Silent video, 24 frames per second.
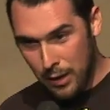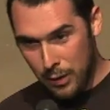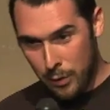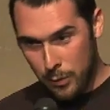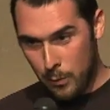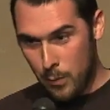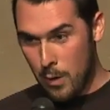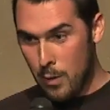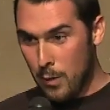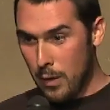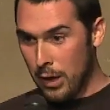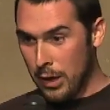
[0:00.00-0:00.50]

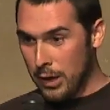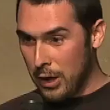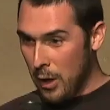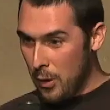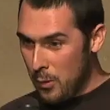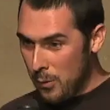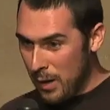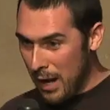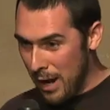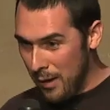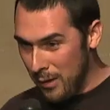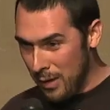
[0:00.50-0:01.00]
throw a
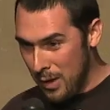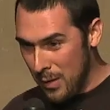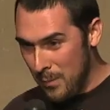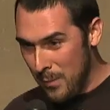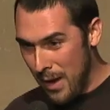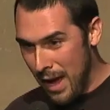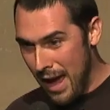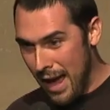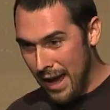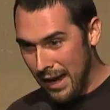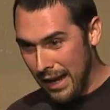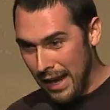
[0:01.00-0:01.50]
goat out of the
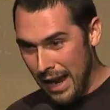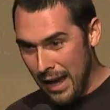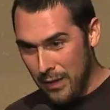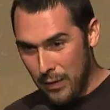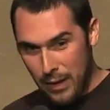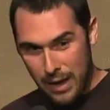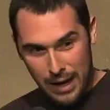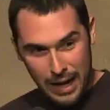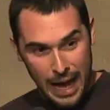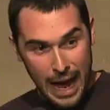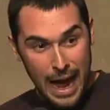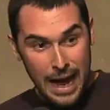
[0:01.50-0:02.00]
back, and
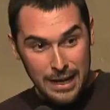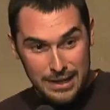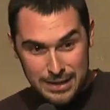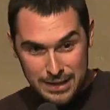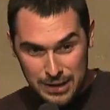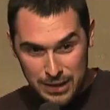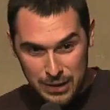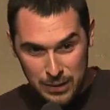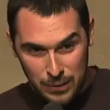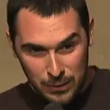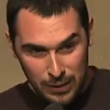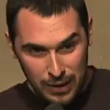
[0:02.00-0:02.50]
then
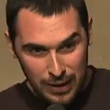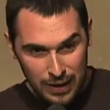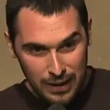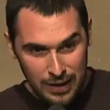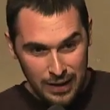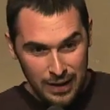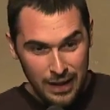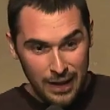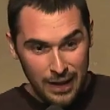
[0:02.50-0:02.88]
execute it.